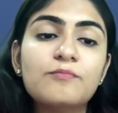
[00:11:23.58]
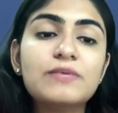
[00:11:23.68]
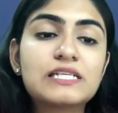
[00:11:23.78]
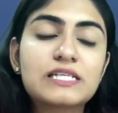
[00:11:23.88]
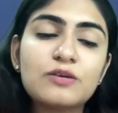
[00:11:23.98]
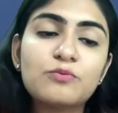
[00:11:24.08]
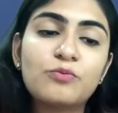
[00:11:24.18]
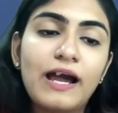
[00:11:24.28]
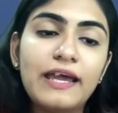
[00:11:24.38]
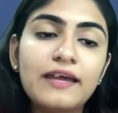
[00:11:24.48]
Mr.
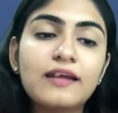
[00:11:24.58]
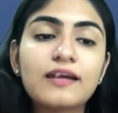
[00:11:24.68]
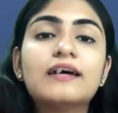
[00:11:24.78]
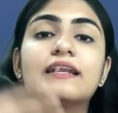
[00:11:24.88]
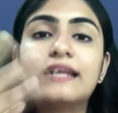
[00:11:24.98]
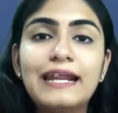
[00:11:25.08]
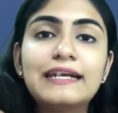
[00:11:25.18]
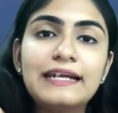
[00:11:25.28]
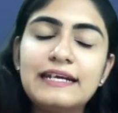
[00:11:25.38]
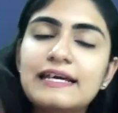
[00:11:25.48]
Y read
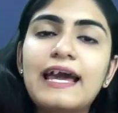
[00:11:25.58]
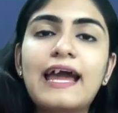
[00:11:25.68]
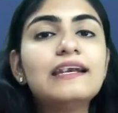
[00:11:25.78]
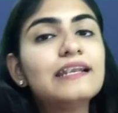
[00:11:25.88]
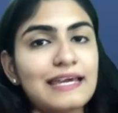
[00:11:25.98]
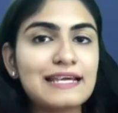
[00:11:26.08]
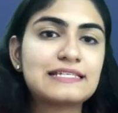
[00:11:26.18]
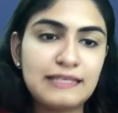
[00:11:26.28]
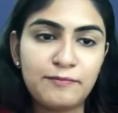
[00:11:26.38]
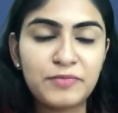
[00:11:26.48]
it and
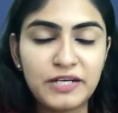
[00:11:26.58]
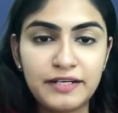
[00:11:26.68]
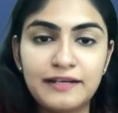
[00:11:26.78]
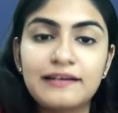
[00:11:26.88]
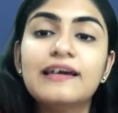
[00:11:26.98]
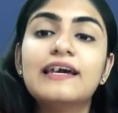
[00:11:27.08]
accepted it.